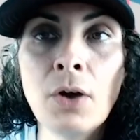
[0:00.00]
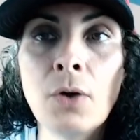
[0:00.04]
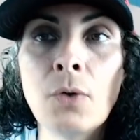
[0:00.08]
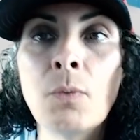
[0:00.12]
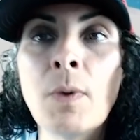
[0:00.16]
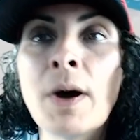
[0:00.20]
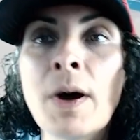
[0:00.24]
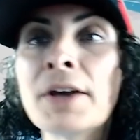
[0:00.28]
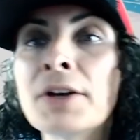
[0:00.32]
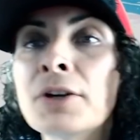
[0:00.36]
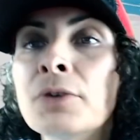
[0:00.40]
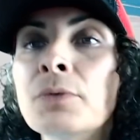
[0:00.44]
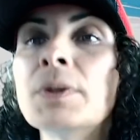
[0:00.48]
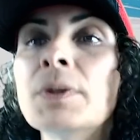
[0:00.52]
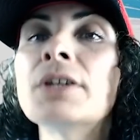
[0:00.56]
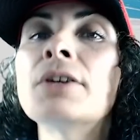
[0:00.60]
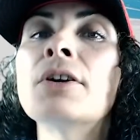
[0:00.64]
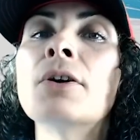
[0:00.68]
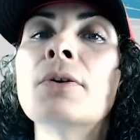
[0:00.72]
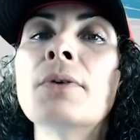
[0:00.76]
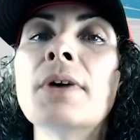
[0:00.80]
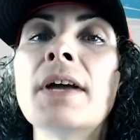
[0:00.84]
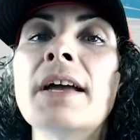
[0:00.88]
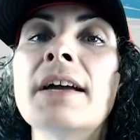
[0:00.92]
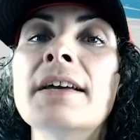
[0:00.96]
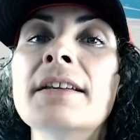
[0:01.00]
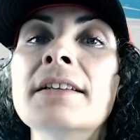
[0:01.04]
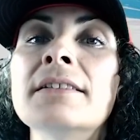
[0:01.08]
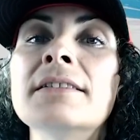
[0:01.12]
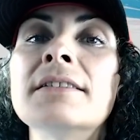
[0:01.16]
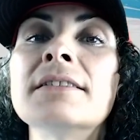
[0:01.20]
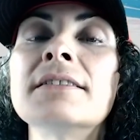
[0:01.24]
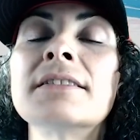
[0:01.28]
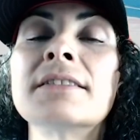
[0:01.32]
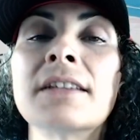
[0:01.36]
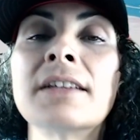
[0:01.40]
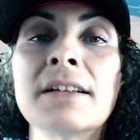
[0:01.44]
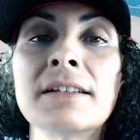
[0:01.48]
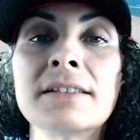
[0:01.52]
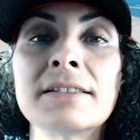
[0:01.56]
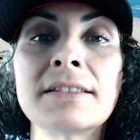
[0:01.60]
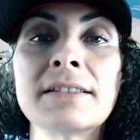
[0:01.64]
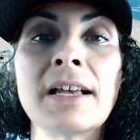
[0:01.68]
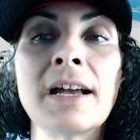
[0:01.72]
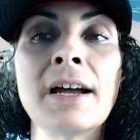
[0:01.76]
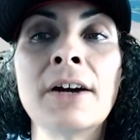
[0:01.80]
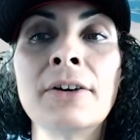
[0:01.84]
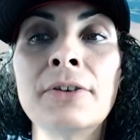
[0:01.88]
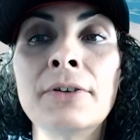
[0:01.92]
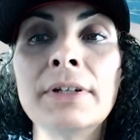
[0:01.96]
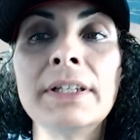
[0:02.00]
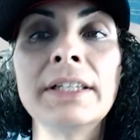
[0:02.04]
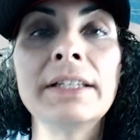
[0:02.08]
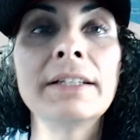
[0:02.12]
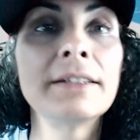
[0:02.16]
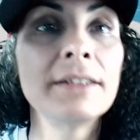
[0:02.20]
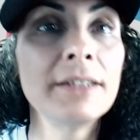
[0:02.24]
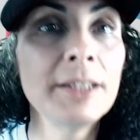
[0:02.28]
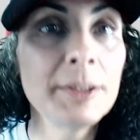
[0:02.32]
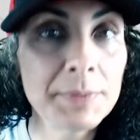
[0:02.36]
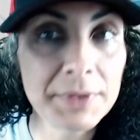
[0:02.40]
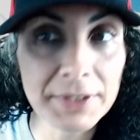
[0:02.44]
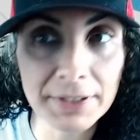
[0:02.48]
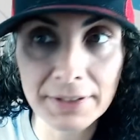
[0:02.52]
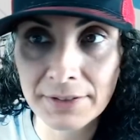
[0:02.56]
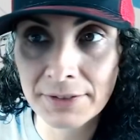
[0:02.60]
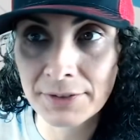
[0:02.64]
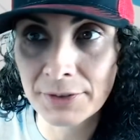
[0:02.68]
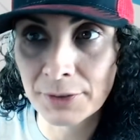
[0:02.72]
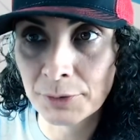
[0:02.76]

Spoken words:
Why don't we go ahead and discuss how eclipses